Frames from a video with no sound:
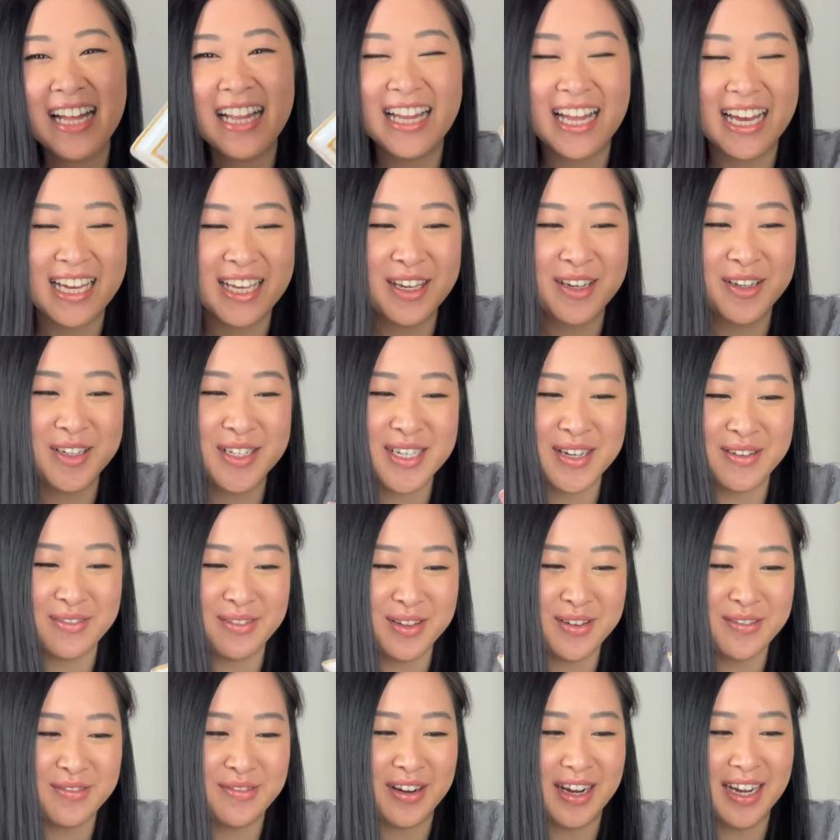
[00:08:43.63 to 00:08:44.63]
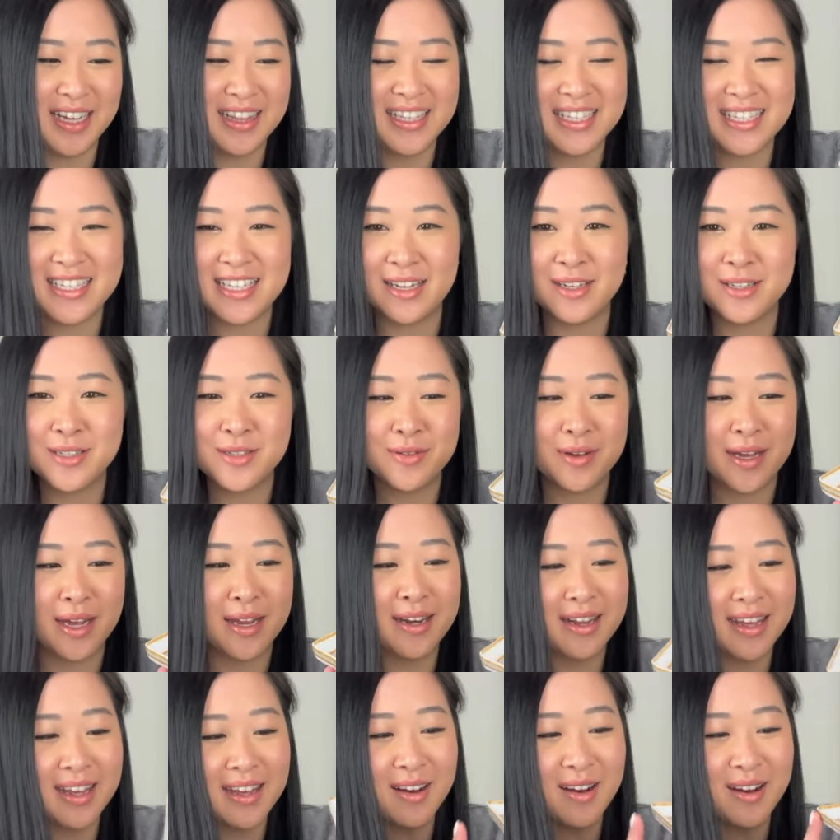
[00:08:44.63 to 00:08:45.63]
Like, you could definitely find this elsewhere.
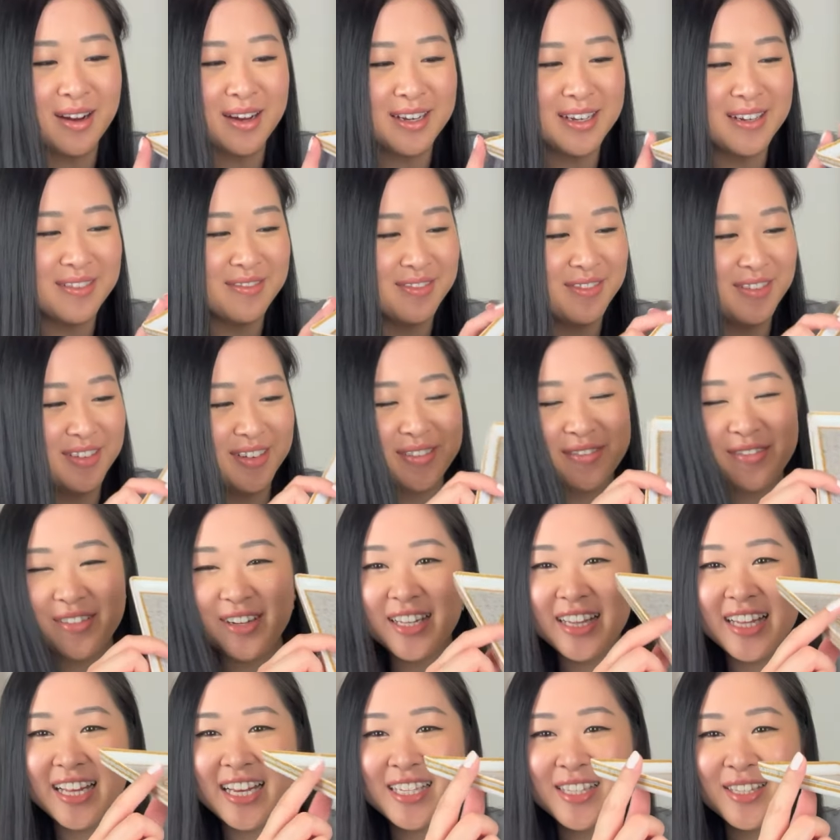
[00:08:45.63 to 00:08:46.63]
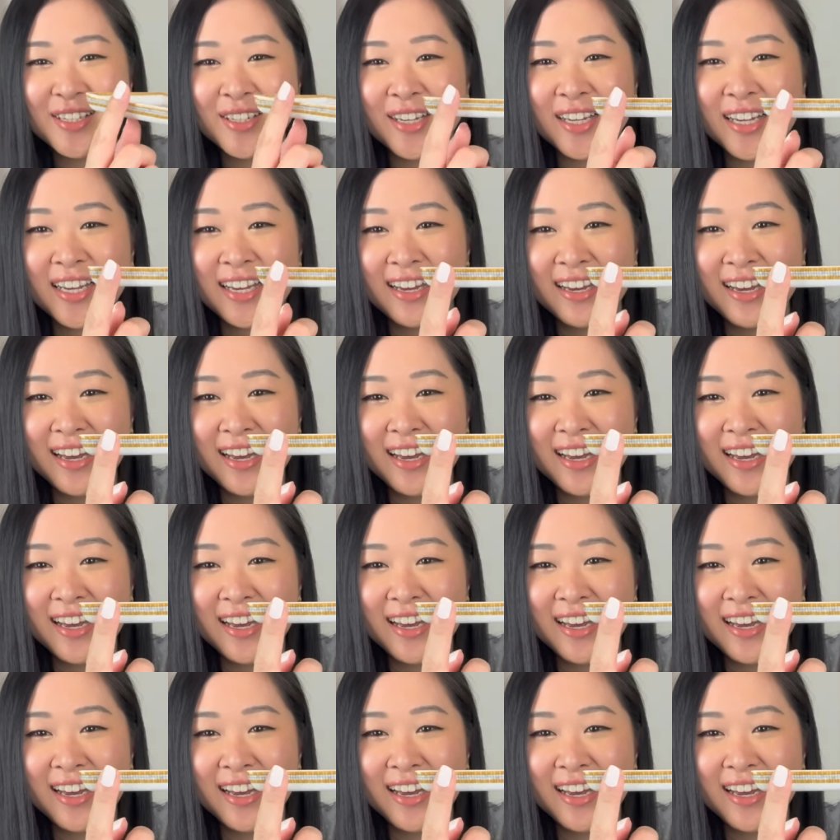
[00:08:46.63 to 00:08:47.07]
And oh, I didn't even realize, look,